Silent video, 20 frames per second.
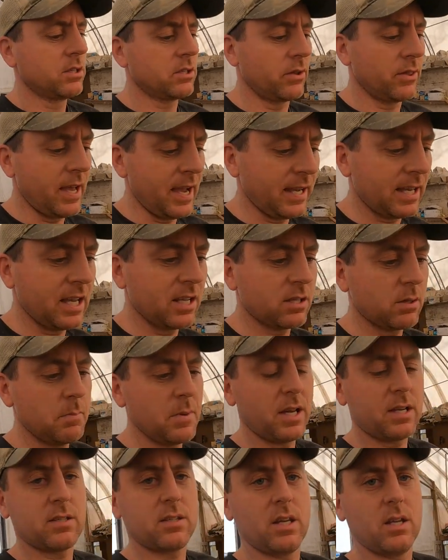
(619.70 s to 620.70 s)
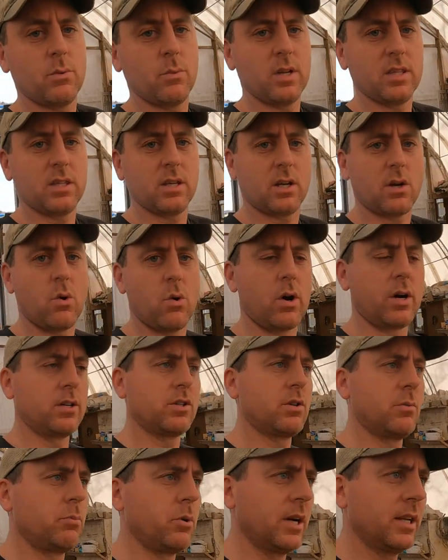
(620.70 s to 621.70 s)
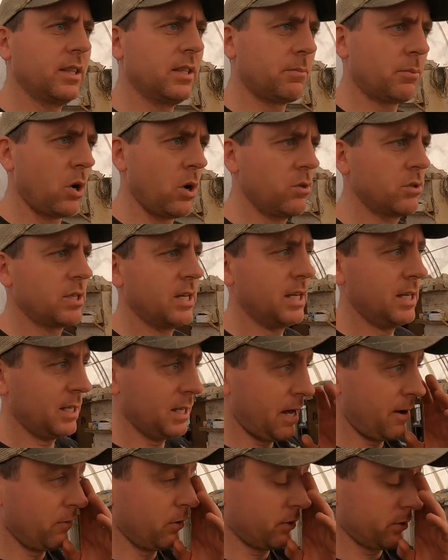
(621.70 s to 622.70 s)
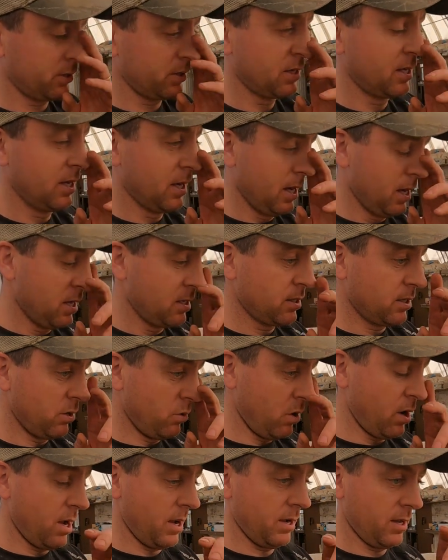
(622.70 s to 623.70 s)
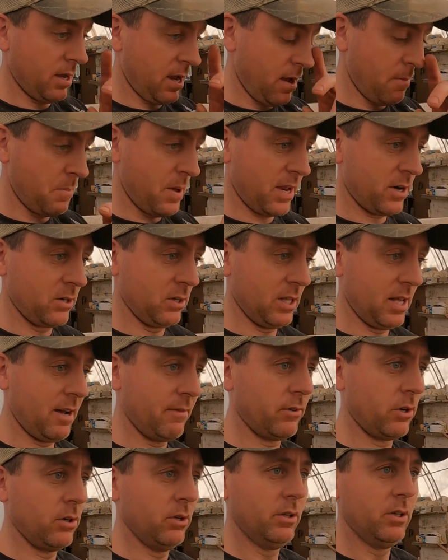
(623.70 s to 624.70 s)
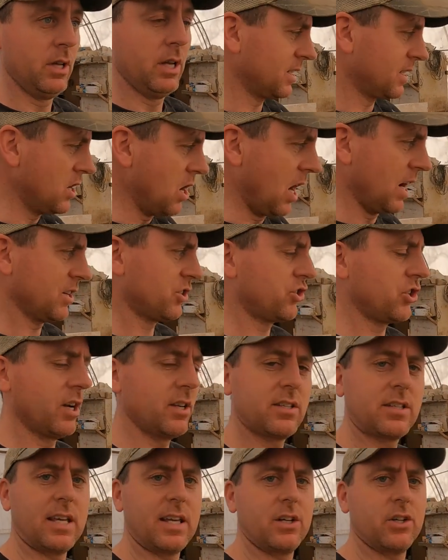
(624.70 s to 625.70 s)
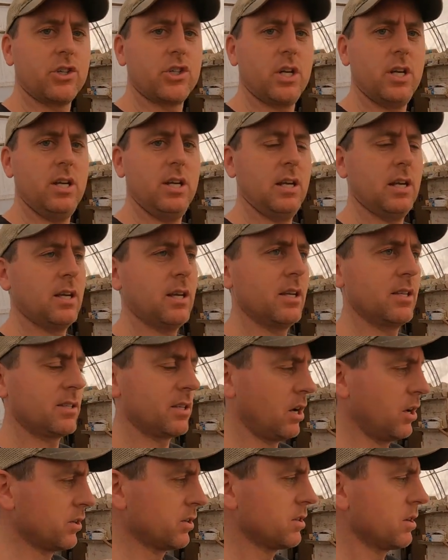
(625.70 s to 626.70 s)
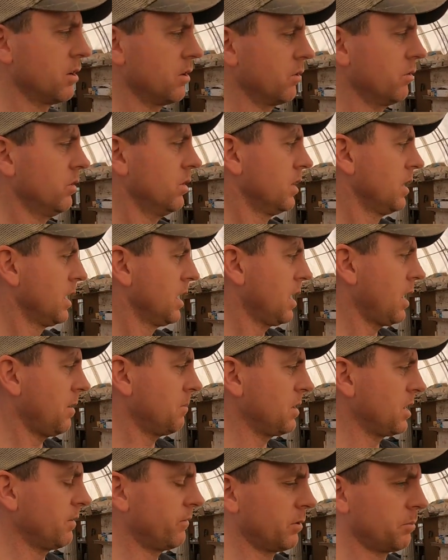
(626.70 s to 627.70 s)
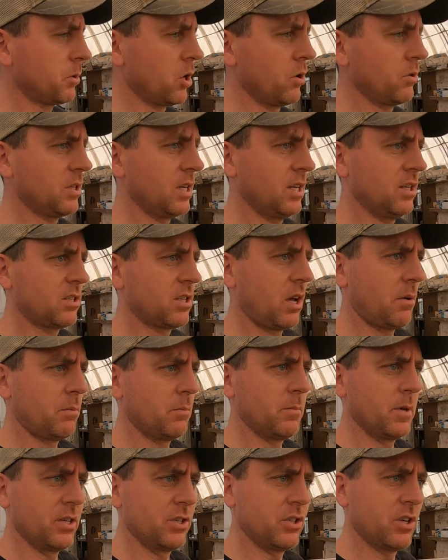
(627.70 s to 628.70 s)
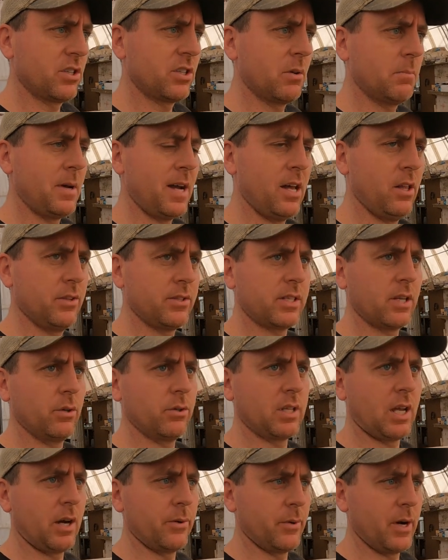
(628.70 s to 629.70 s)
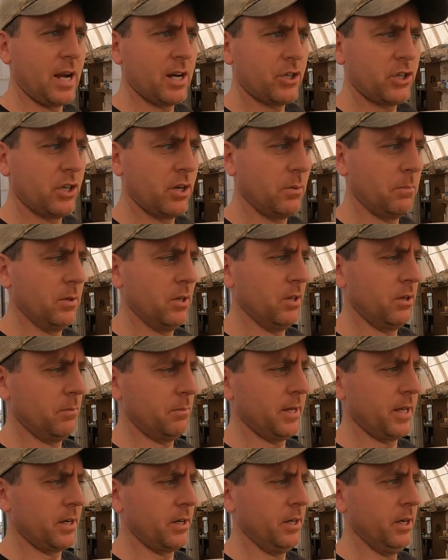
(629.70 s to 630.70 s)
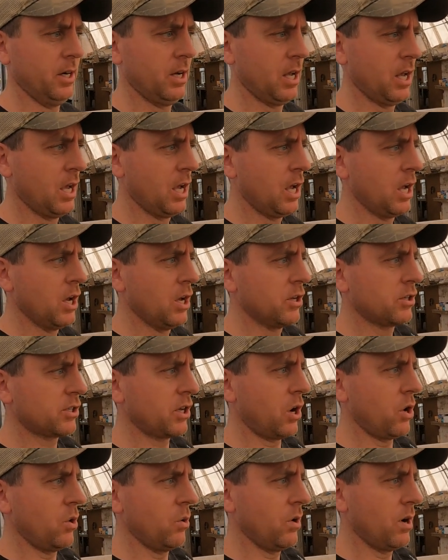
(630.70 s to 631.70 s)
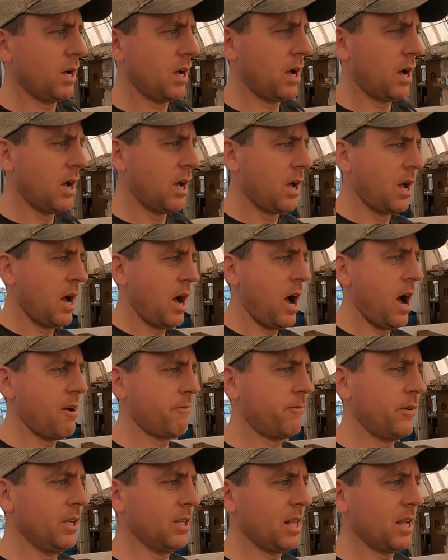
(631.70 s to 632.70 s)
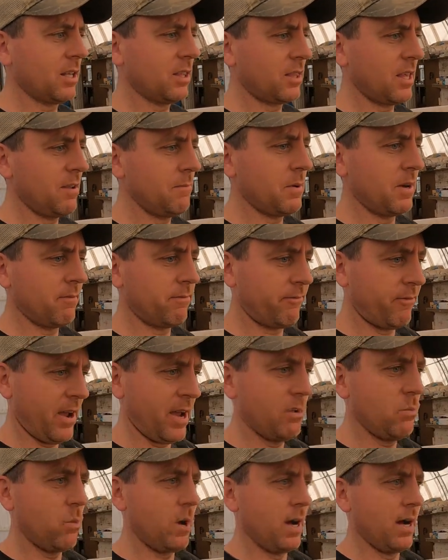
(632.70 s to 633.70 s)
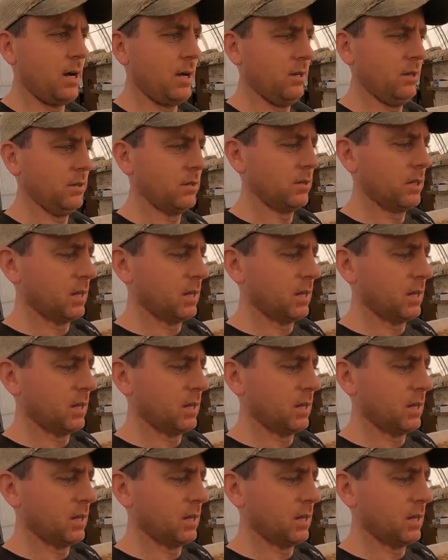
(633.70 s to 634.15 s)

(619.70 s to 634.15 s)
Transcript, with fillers: So that gets mixed in with the corn to bring the protein levels to a, a better level. It's not just energy, it's also a bit of a protein supplement just to balance out that ration a little better. So I feel like they've been fed well.